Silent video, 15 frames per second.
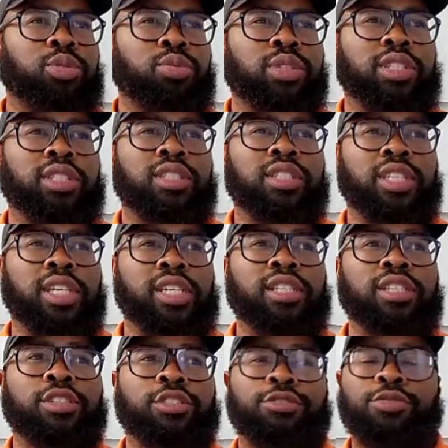between
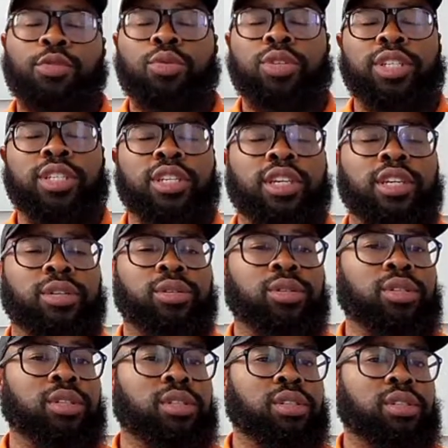10 to 40
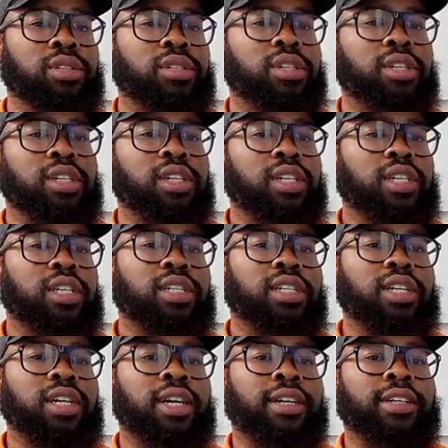years.
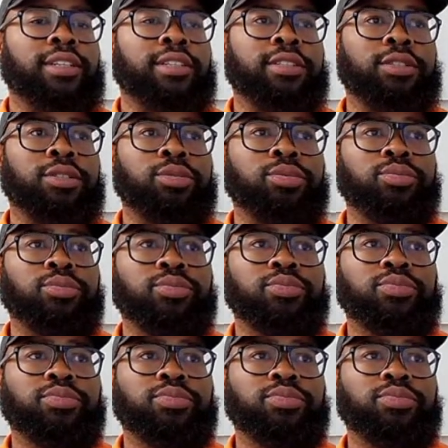Um,